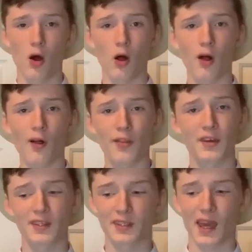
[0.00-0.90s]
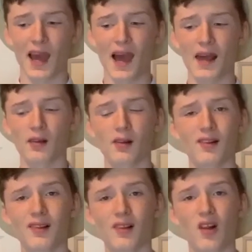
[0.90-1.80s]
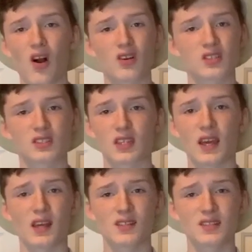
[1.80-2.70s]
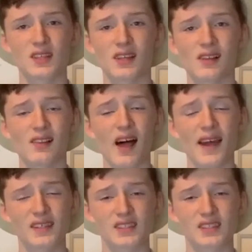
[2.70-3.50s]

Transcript: All the cattle are standing like